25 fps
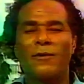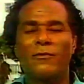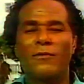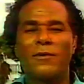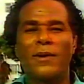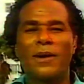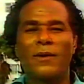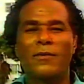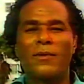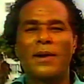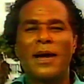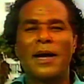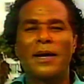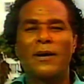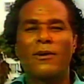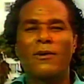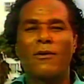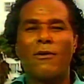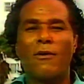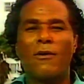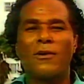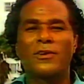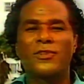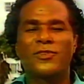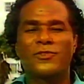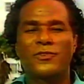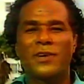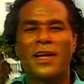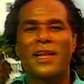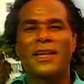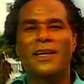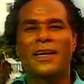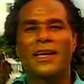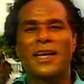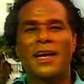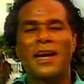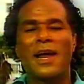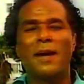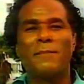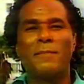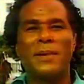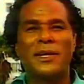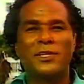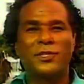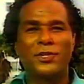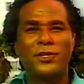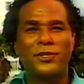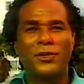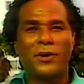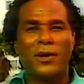when, when I go to Australia, can I
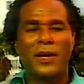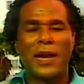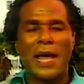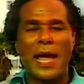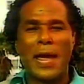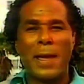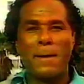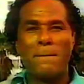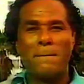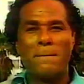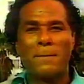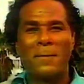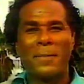mention your name?